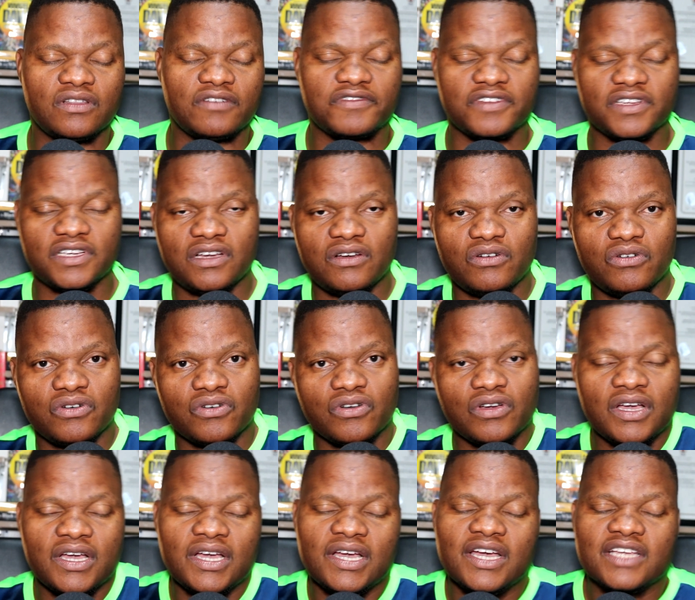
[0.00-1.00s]
Africa or
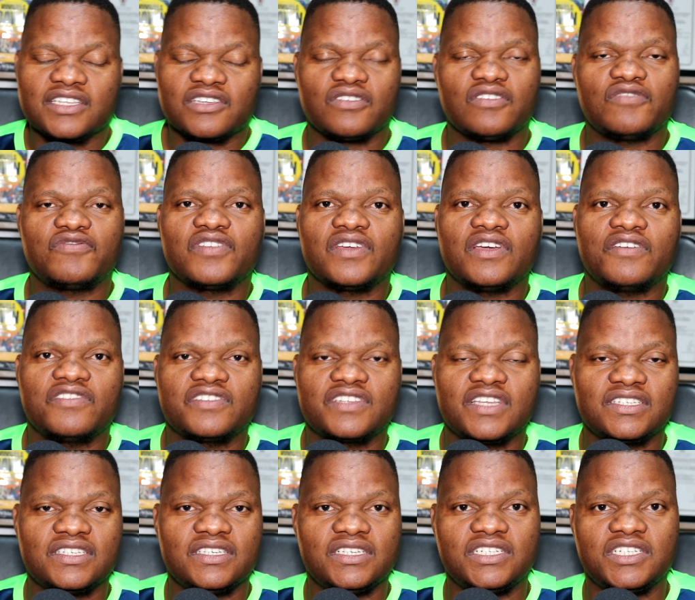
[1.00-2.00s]
South Africa
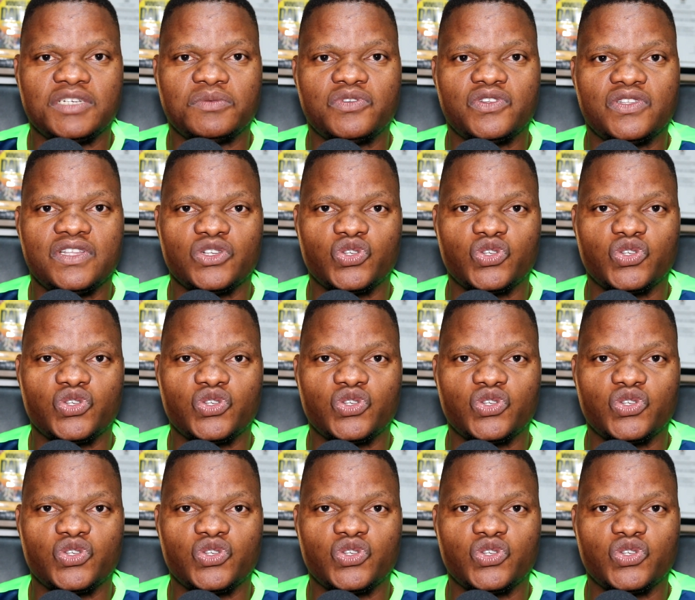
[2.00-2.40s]
versus Egypt,